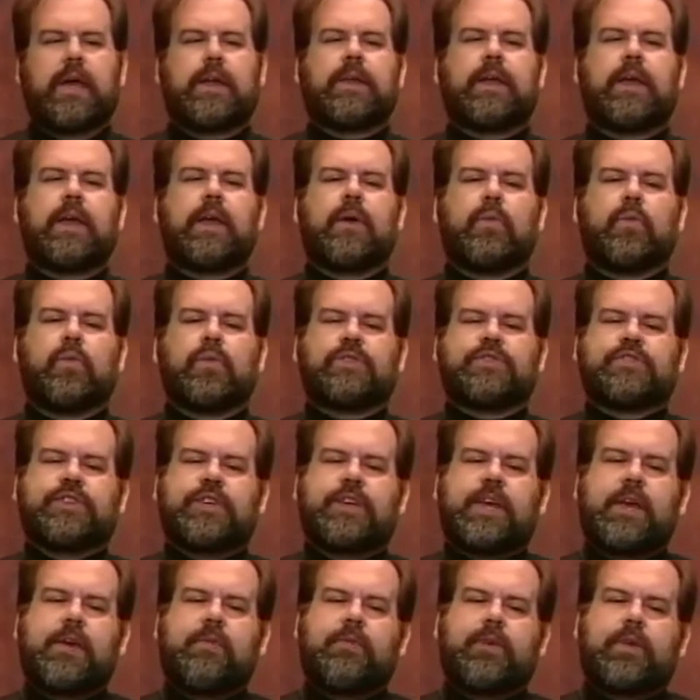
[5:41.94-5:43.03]
And it was
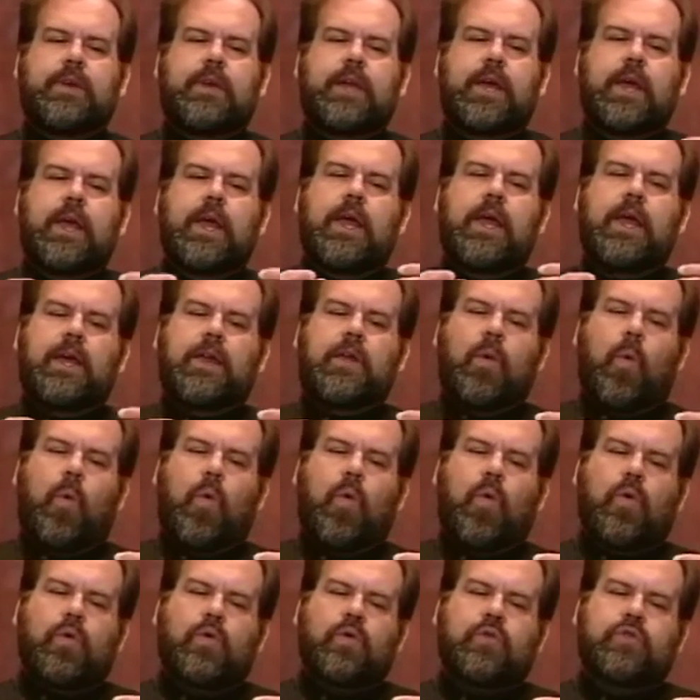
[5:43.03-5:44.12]
given in
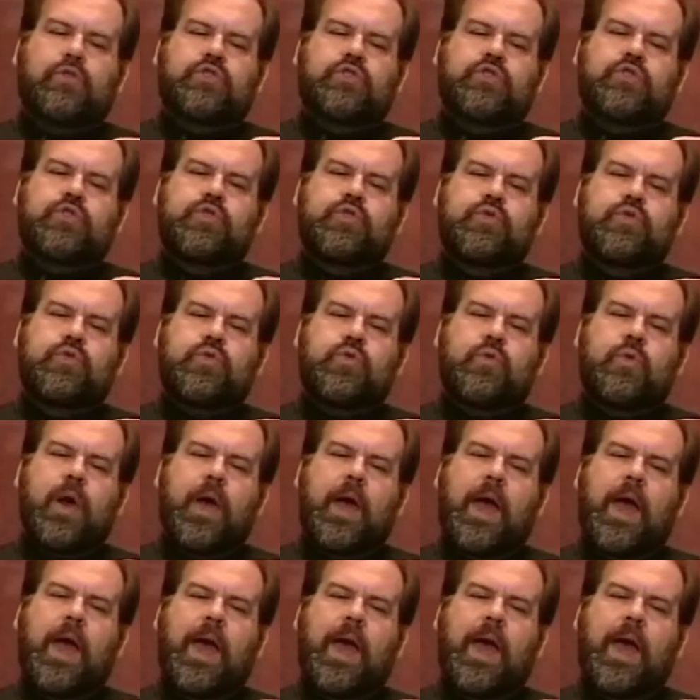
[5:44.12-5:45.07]
order to